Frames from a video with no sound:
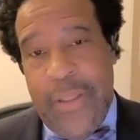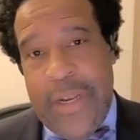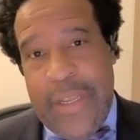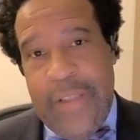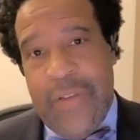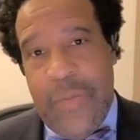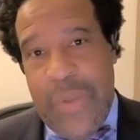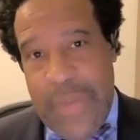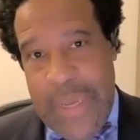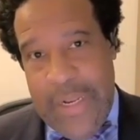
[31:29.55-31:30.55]
that needs to
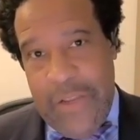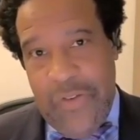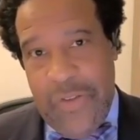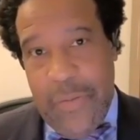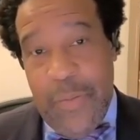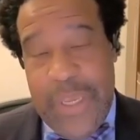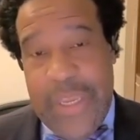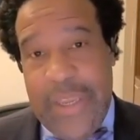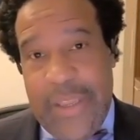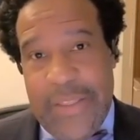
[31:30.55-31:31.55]
be managed,
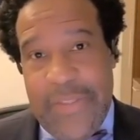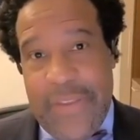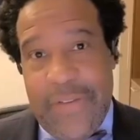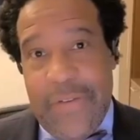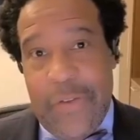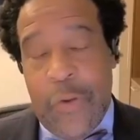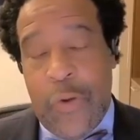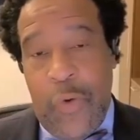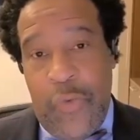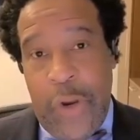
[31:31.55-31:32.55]
B, that this is a
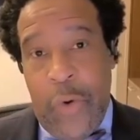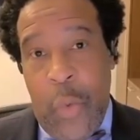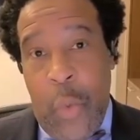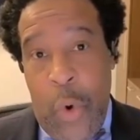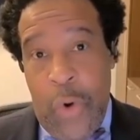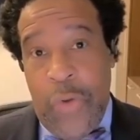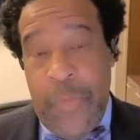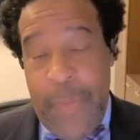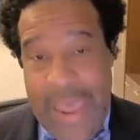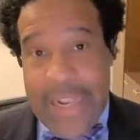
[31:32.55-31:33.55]
career worth
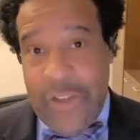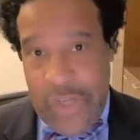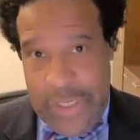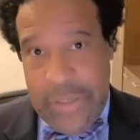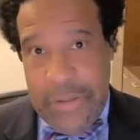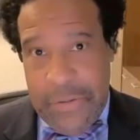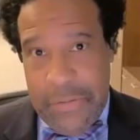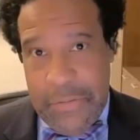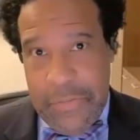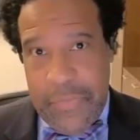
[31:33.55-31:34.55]
managing,
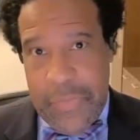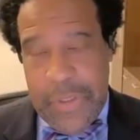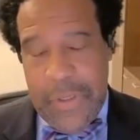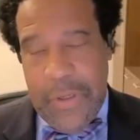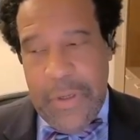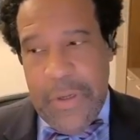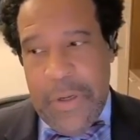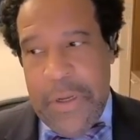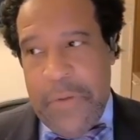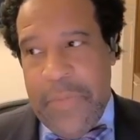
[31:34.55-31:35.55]

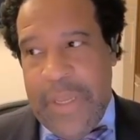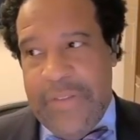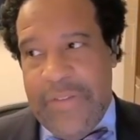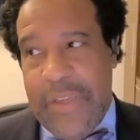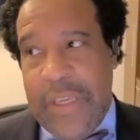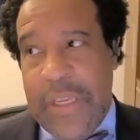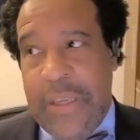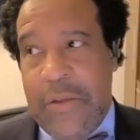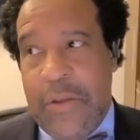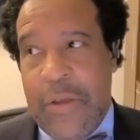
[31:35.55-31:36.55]
um, and
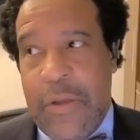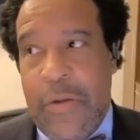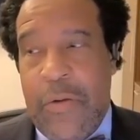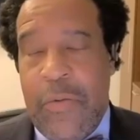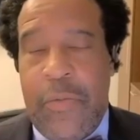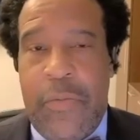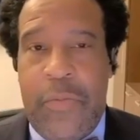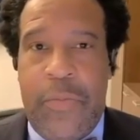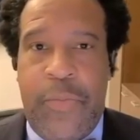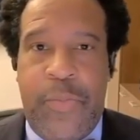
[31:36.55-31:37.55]
C,
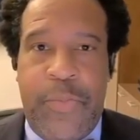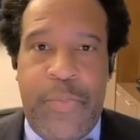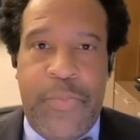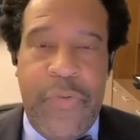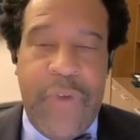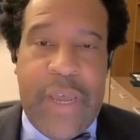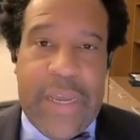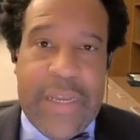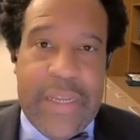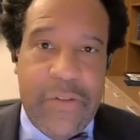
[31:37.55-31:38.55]

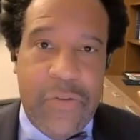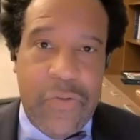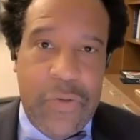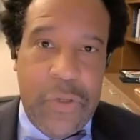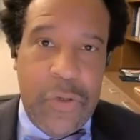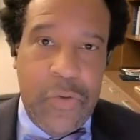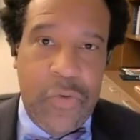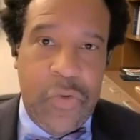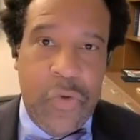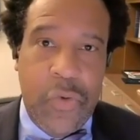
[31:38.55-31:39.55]
provide you
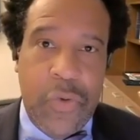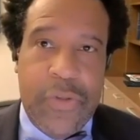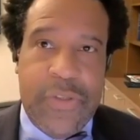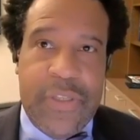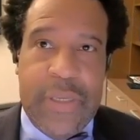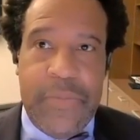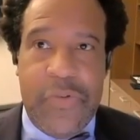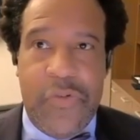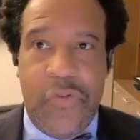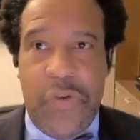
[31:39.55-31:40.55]
know tools,
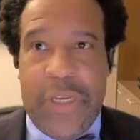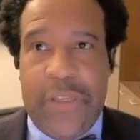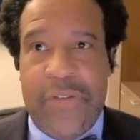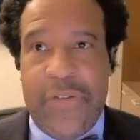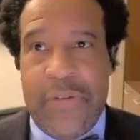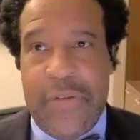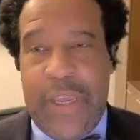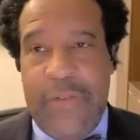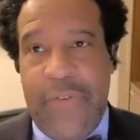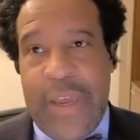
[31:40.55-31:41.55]
tips, tricks,
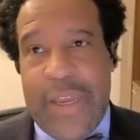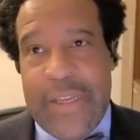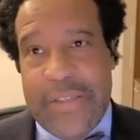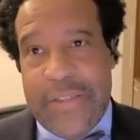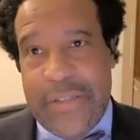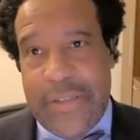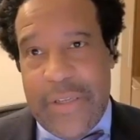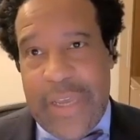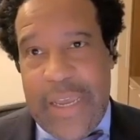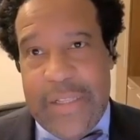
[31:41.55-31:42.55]
advice,
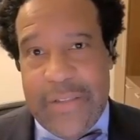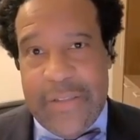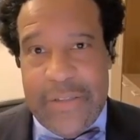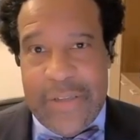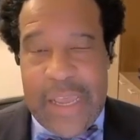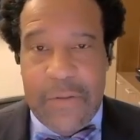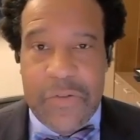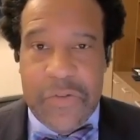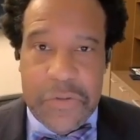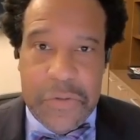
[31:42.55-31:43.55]
guidance,
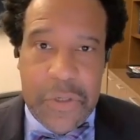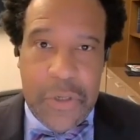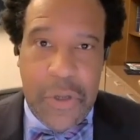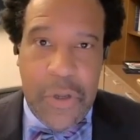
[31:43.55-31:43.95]
counsel